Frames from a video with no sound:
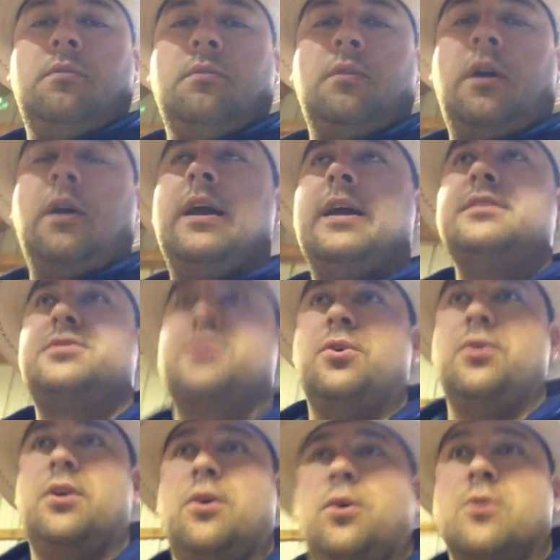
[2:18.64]
Alright,
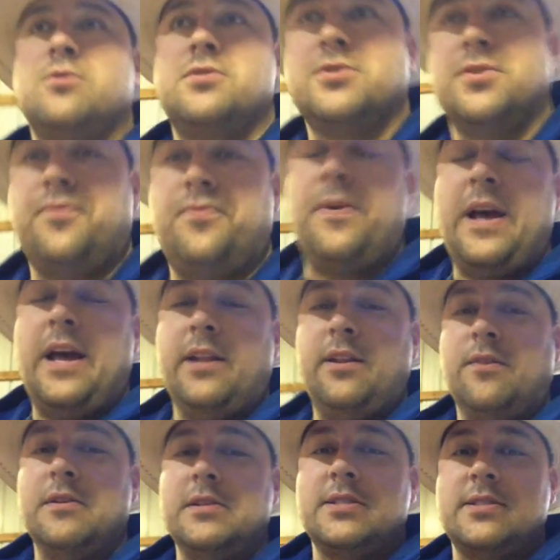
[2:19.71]
so the horses are fed,
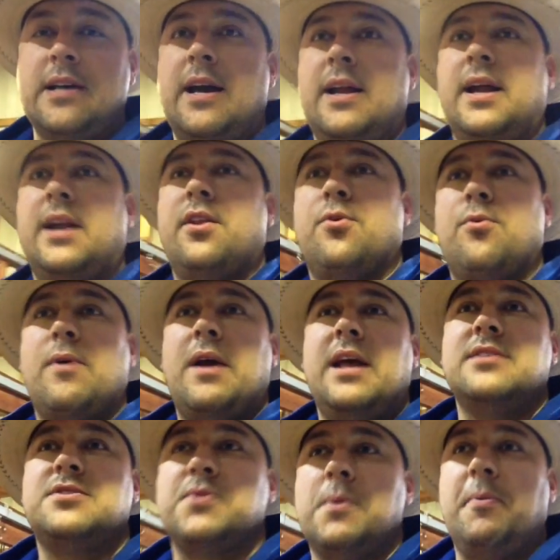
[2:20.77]
they're inside out of the
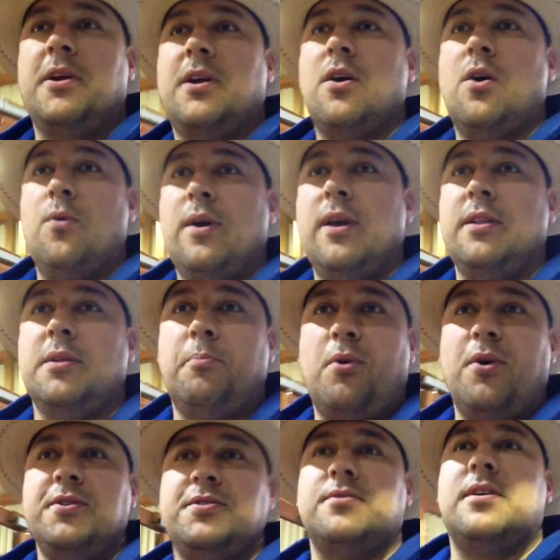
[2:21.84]
rain, so I'm going to go in. The
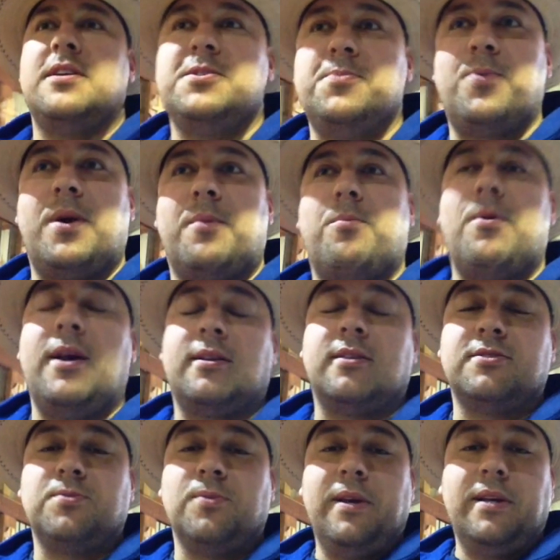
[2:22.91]
boys are on spring break
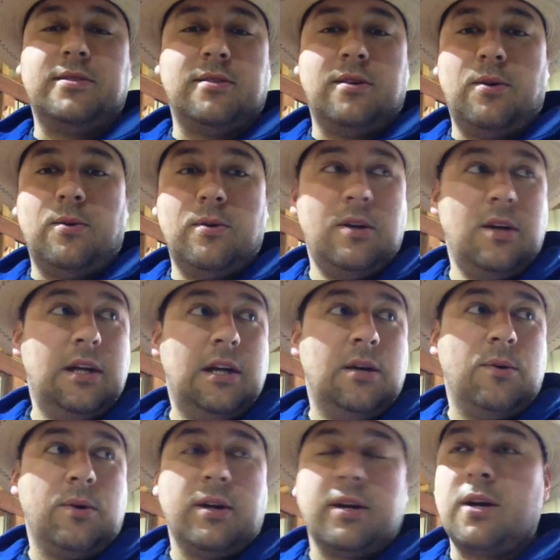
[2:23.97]
this week, so
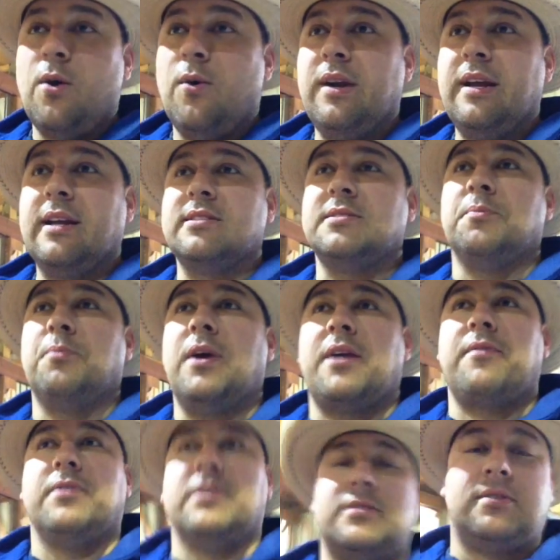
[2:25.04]
we're going to go in and get some
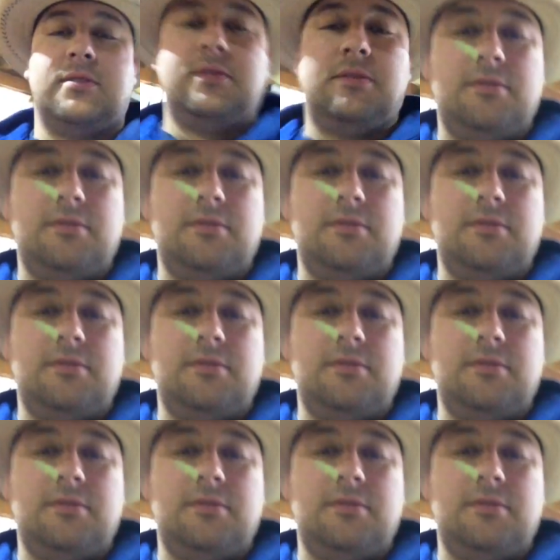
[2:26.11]
breakfast.